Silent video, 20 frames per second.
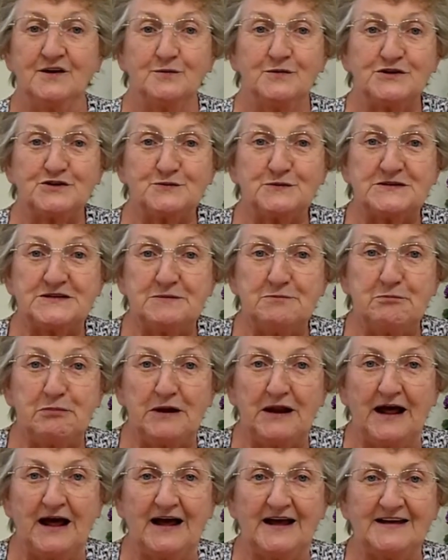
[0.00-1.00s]
which would
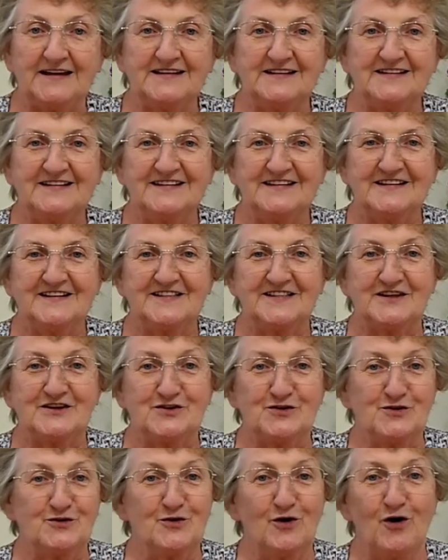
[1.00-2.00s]
imply
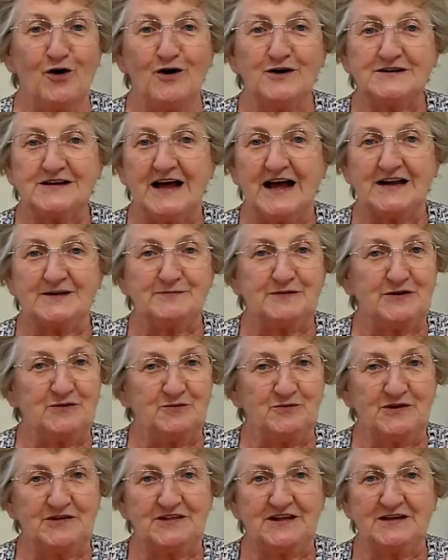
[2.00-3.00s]
that God had
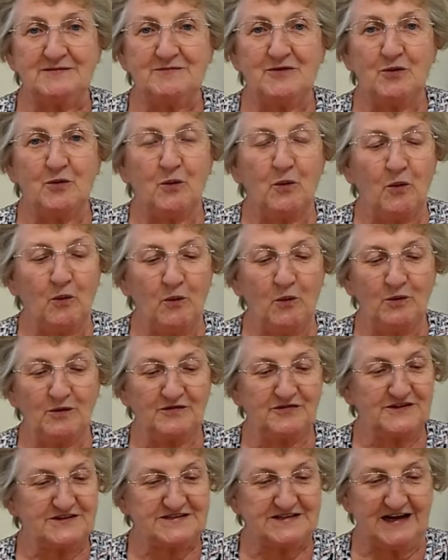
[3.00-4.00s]
been with him
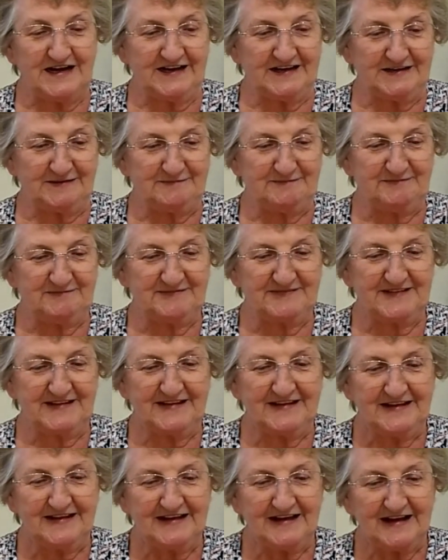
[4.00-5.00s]
all the time.
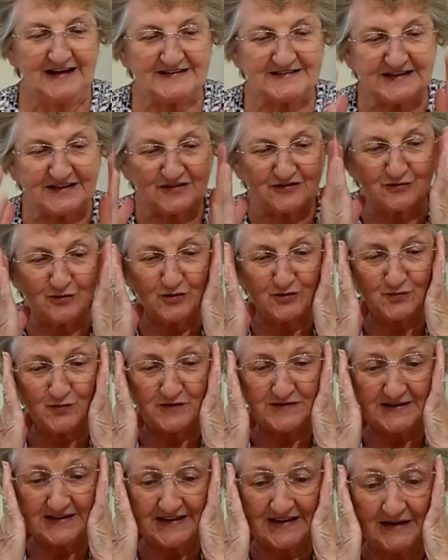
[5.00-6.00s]
And I thought,
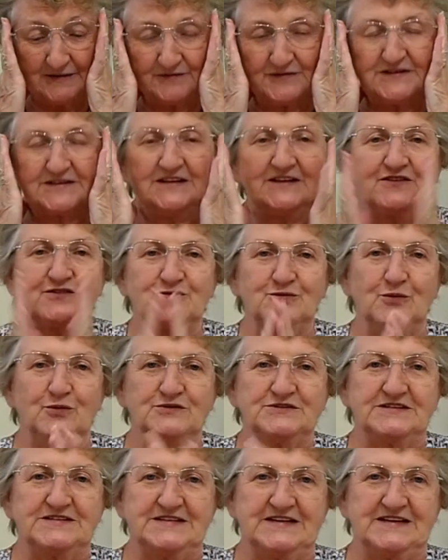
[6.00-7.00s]
what a comforting
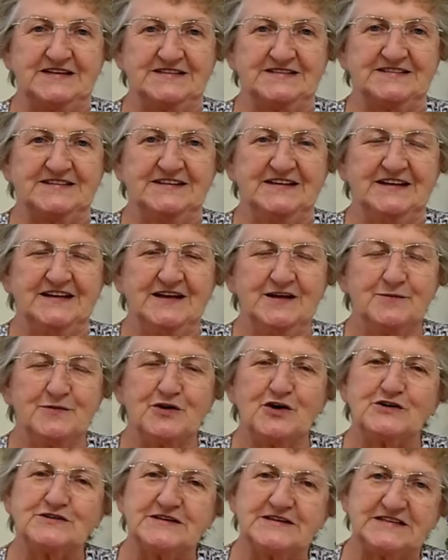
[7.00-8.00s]
thought it is,
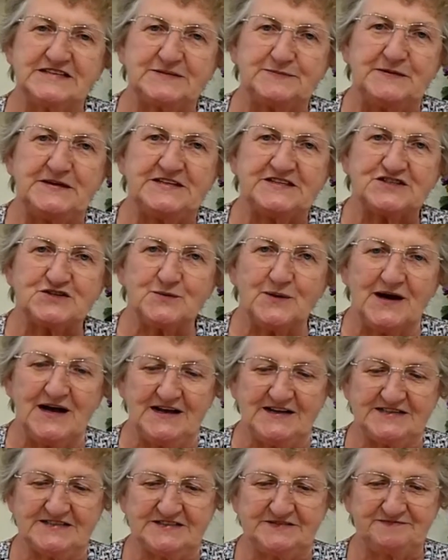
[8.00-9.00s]
because it speaks to
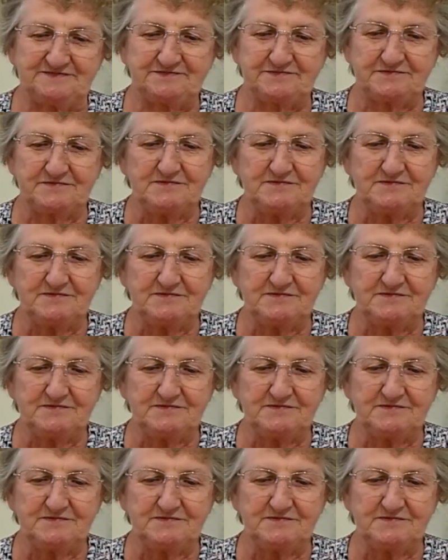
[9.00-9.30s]
us